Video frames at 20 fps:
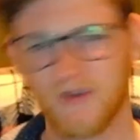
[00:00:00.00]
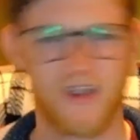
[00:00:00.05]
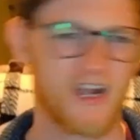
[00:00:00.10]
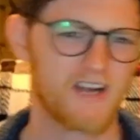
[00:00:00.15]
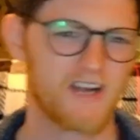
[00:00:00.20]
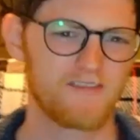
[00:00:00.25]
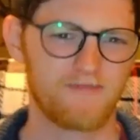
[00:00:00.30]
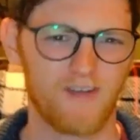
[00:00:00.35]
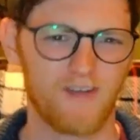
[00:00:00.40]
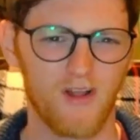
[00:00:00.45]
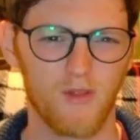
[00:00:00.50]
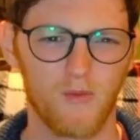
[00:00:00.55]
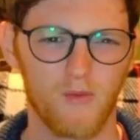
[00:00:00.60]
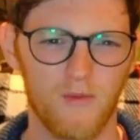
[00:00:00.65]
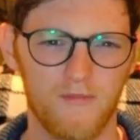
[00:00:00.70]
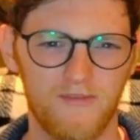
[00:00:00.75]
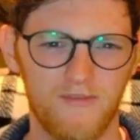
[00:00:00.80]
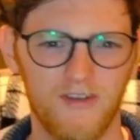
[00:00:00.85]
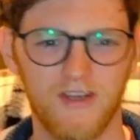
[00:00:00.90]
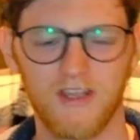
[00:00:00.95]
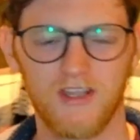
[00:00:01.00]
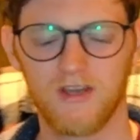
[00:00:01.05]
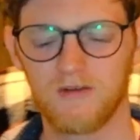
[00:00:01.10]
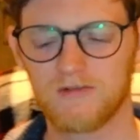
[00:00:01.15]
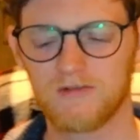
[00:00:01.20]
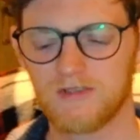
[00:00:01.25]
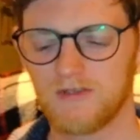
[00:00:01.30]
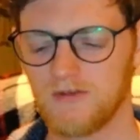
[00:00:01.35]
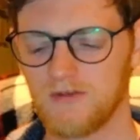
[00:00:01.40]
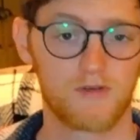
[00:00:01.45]
video, kind of follow-up
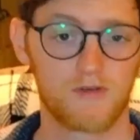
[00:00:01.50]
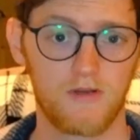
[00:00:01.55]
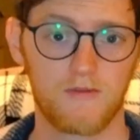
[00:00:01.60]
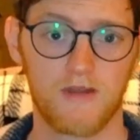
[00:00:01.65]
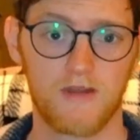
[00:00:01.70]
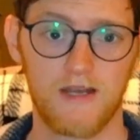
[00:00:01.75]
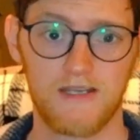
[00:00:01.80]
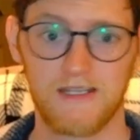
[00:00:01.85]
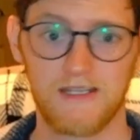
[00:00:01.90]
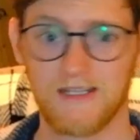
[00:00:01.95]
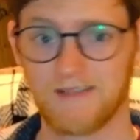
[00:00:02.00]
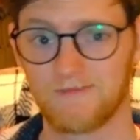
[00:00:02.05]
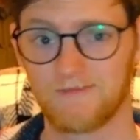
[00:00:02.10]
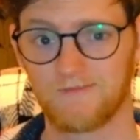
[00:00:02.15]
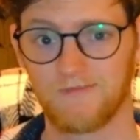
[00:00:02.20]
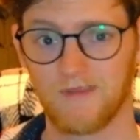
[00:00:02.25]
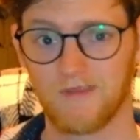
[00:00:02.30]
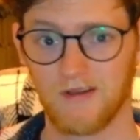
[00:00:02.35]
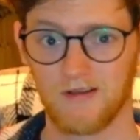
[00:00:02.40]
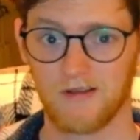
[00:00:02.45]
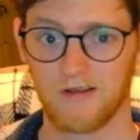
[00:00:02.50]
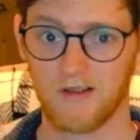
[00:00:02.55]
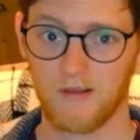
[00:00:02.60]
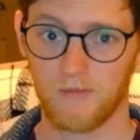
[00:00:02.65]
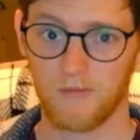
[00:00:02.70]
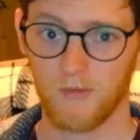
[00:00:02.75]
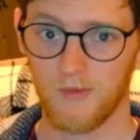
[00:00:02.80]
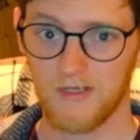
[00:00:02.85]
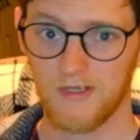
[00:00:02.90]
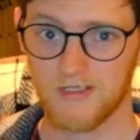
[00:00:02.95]
video to a stream that I did a
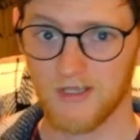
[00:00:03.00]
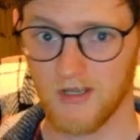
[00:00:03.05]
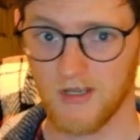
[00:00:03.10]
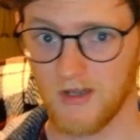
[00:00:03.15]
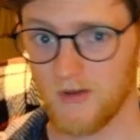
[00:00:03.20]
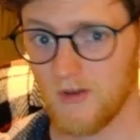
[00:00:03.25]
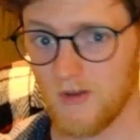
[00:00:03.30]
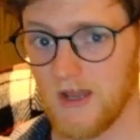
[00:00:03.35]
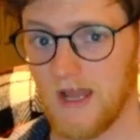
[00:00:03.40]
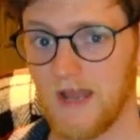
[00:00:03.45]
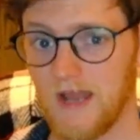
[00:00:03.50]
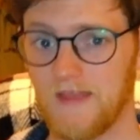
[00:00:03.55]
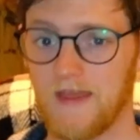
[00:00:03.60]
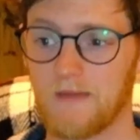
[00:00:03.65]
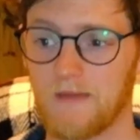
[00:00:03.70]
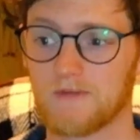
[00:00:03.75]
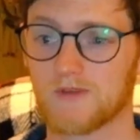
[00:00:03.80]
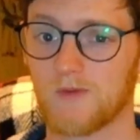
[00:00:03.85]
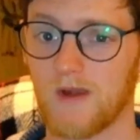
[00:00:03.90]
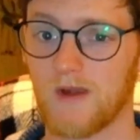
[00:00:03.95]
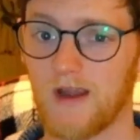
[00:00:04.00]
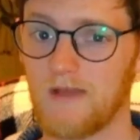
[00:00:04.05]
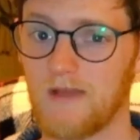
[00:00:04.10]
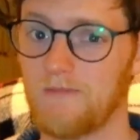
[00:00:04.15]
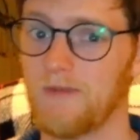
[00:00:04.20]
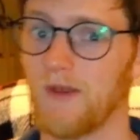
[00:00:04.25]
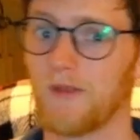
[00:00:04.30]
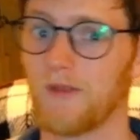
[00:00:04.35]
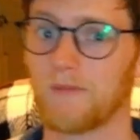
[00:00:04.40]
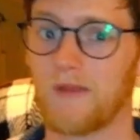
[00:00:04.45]
couple weeks ago. And that was where
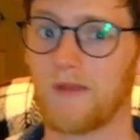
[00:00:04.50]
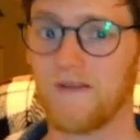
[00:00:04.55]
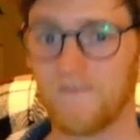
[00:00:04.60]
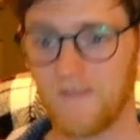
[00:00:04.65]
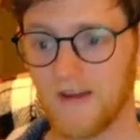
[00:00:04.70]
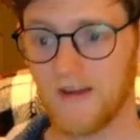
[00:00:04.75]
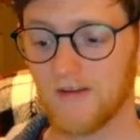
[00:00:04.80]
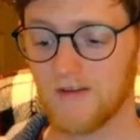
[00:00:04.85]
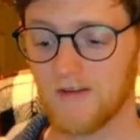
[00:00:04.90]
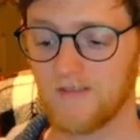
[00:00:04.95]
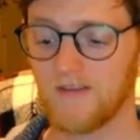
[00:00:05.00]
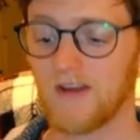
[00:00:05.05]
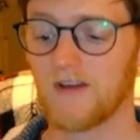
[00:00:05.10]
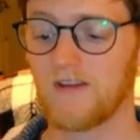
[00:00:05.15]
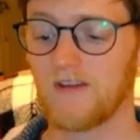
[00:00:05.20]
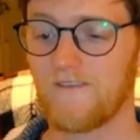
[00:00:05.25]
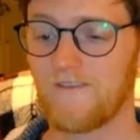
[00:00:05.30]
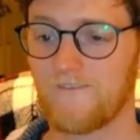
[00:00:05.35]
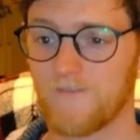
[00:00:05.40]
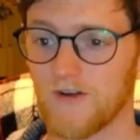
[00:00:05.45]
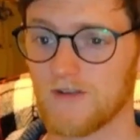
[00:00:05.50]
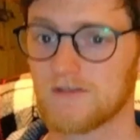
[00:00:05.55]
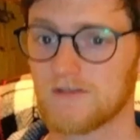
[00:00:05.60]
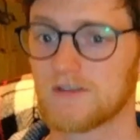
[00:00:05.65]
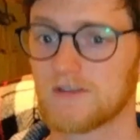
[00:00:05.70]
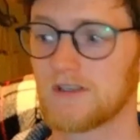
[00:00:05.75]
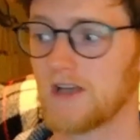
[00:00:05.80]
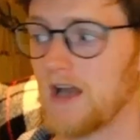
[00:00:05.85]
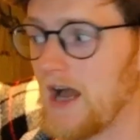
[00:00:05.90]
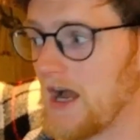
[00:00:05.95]
I built my very
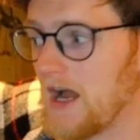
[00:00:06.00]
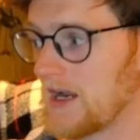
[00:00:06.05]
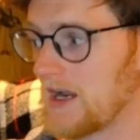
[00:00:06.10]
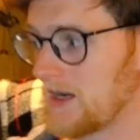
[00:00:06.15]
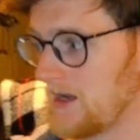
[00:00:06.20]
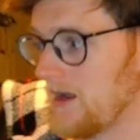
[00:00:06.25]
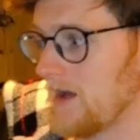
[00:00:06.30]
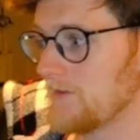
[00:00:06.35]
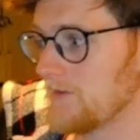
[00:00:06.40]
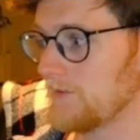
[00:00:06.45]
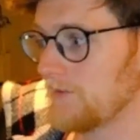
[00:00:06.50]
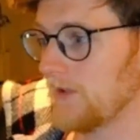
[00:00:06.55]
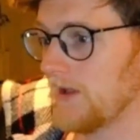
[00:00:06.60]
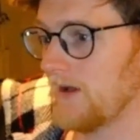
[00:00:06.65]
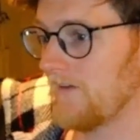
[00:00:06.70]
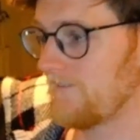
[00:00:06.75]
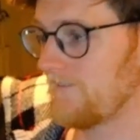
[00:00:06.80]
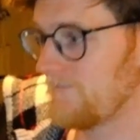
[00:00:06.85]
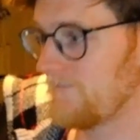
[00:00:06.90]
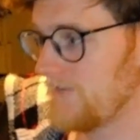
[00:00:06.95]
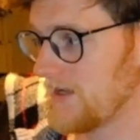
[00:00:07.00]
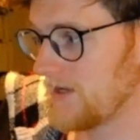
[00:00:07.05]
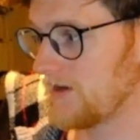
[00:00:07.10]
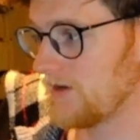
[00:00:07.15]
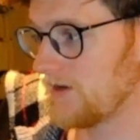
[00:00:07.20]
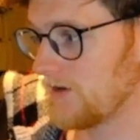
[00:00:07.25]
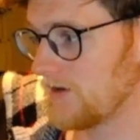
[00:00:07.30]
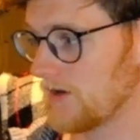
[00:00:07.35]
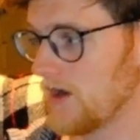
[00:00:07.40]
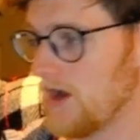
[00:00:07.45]
first gunpla
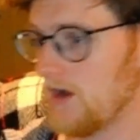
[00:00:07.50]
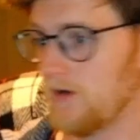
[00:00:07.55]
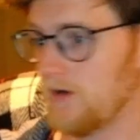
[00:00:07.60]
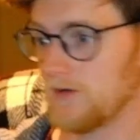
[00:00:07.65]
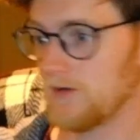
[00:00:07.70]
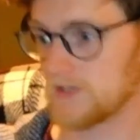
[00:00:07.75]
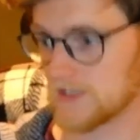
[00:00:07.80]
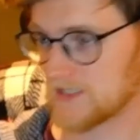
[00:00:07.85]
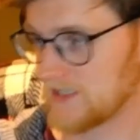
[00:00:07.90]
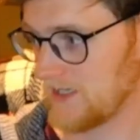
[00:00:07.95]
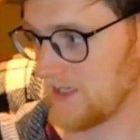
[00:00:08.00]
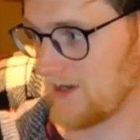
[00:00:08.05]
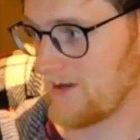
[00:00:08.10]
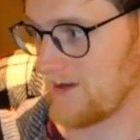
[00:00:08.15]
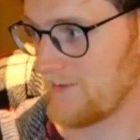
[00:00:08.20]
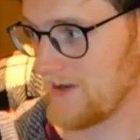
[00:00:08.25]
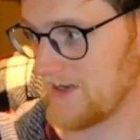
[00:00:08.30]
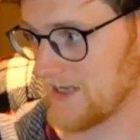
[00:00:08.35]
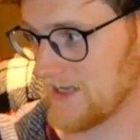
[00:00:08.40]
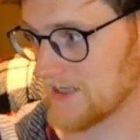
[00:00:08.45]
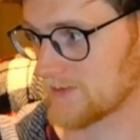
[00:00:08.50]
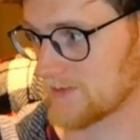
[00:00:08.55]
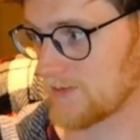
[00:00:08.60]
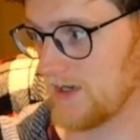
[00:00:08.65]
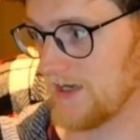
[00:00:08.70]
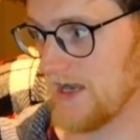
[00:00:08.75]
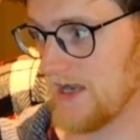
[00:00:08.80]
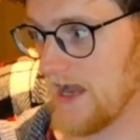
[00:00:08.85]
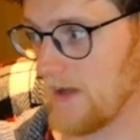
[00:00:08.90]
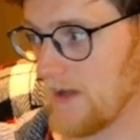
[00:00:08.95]
figure, which is sitting on my
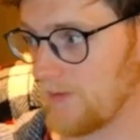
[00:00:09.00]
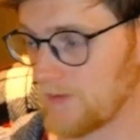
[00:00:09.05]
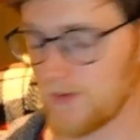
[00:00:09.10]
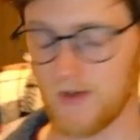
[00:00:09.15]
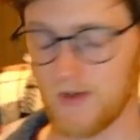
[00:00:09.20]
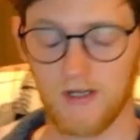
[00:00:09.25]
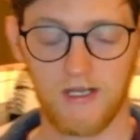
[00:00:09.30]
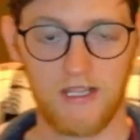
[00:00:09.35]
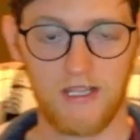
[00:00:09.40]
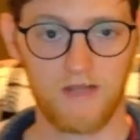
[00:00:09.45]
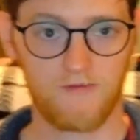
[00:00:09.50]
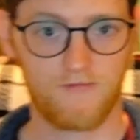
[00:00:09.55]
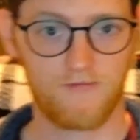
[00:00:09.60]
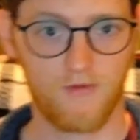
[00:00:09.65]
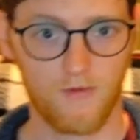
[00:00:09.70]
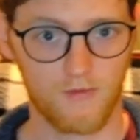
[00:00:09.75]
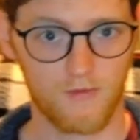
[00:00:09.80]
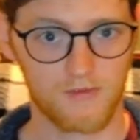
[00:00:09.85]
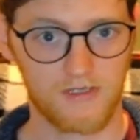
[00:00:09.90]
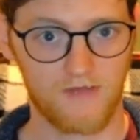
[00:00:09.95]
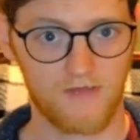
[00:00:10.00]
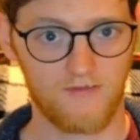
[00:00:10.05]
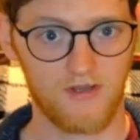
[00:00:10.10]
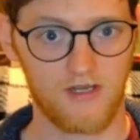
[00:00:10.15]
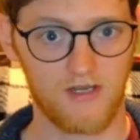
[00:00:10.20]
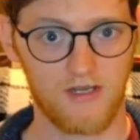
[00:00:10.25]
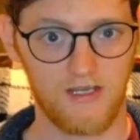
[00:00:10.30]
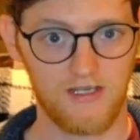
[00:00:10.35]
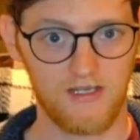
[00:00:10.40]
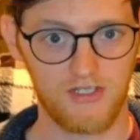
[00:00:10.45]
desk right now, and we're going to get photos
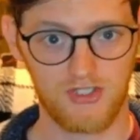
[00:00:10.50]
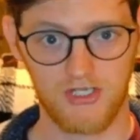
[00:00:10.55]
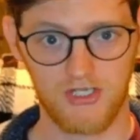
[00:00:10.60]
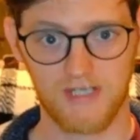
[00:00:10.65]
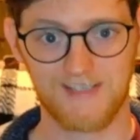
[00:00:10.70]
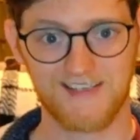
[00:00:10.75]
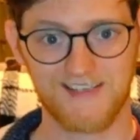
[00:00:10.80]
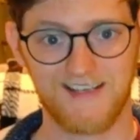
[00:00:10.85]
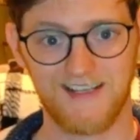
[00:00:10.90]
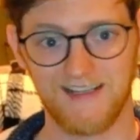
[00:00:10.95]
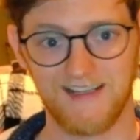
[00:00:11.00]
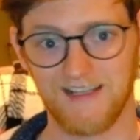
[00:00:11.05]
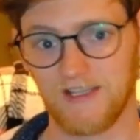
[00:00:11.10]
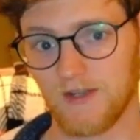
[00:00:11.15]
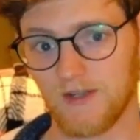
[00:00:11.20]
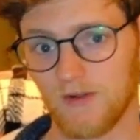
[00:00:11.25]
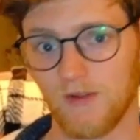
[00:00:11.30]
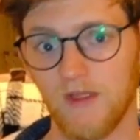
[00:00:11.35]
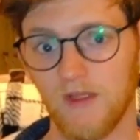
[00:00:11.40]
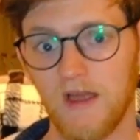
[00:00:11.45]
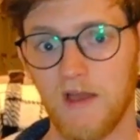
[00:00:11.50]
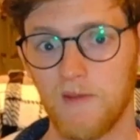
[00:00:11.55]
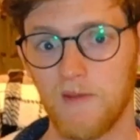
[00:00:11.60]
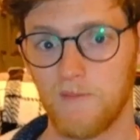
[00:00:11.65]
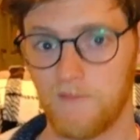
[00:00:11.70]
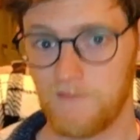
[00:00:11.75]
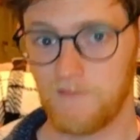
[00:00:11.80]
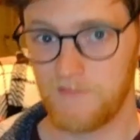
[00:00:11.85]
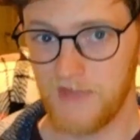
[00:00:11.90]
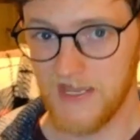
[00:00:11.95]
of it in just a little
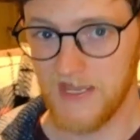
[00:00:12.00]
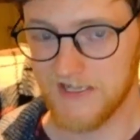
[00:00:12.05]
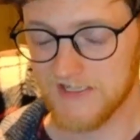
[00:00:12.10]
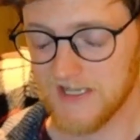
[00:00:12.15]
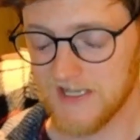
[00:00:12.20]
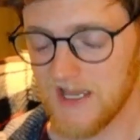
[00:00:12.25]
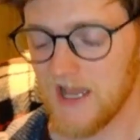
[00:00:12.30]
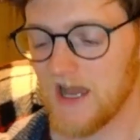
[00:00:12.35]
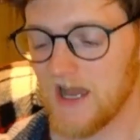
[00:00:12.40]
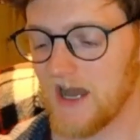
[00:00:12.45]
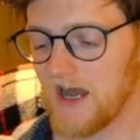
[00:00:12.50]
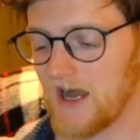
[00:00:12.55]
bit.